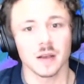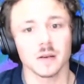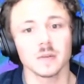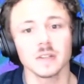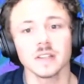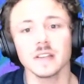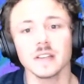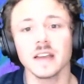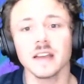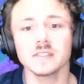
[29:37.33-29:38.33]
We
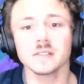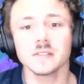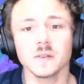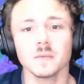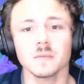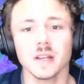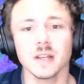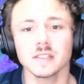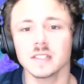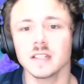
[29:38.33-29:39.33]
ever so
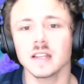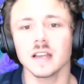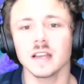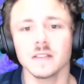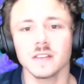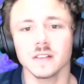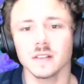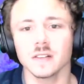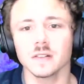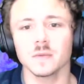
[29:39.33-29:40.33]
much in love, you
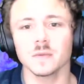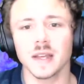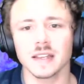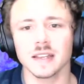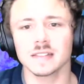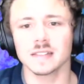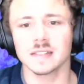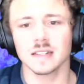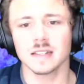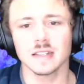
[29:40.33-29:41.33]
couldn't wait to
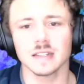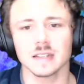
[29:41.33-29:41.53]
sleep